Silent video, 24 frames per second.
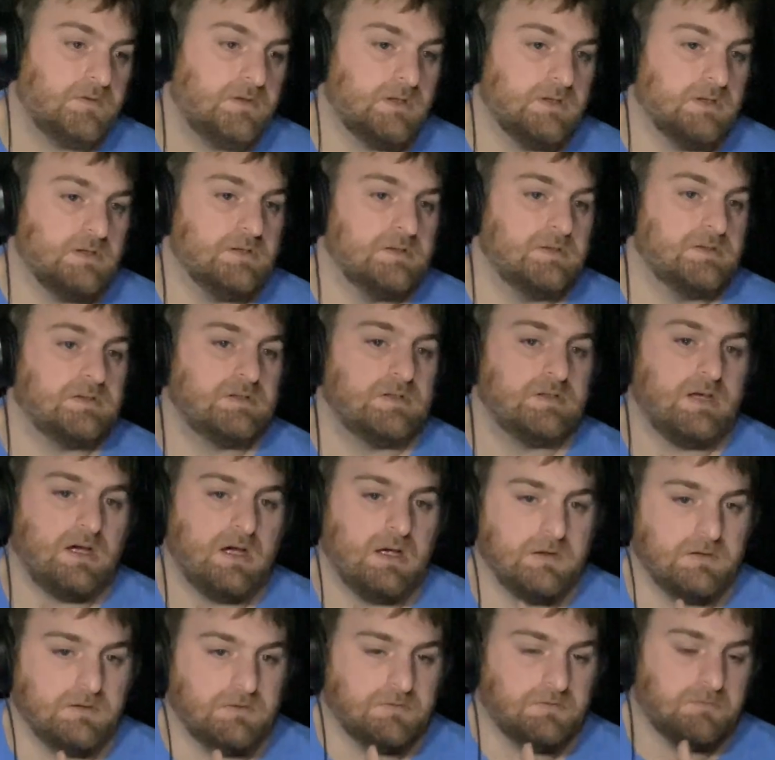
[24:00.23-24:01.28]
is
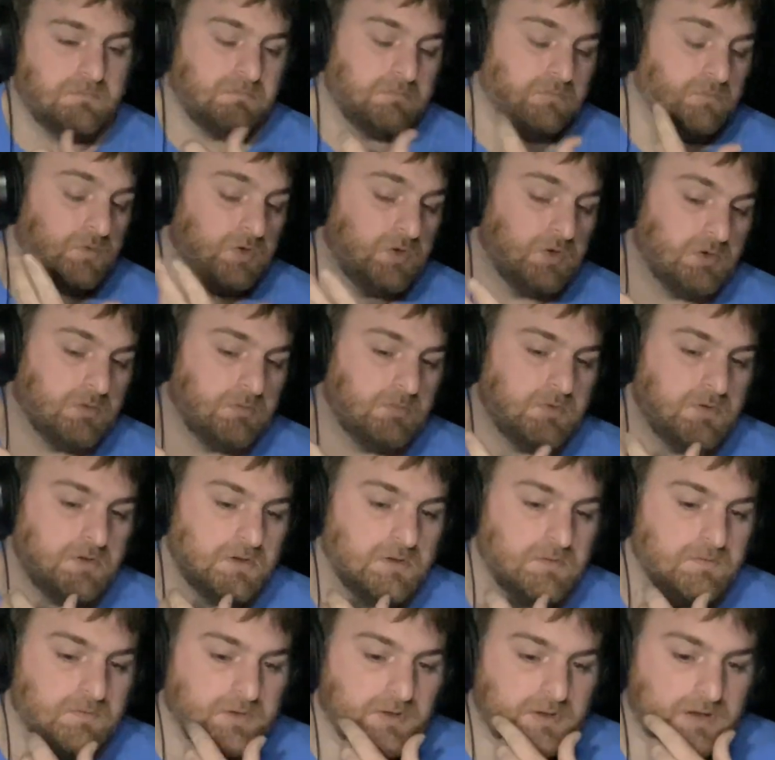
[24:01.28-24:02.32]
I do
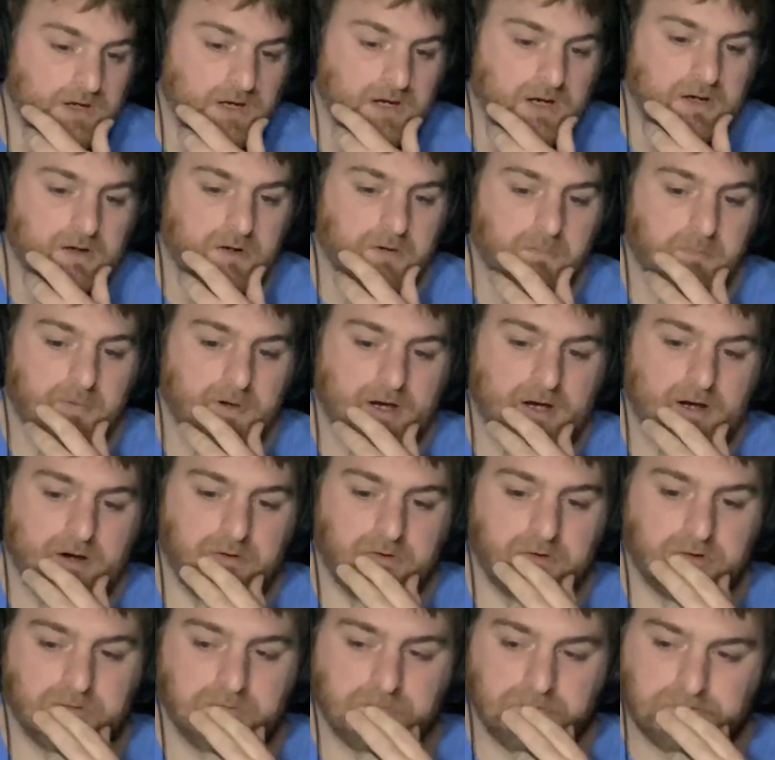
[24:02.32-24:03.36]
believe in a higher
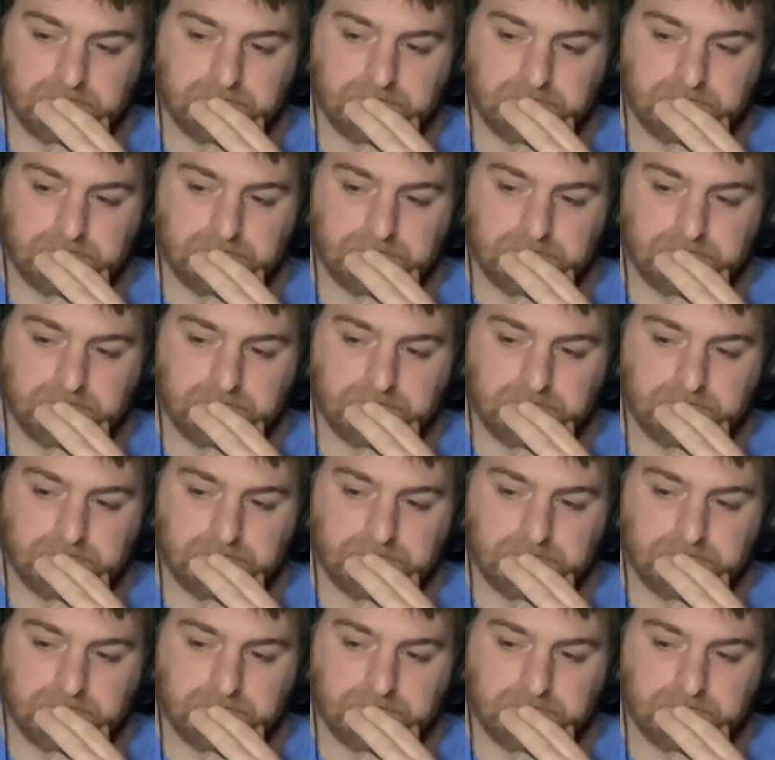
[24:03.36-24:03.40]
power.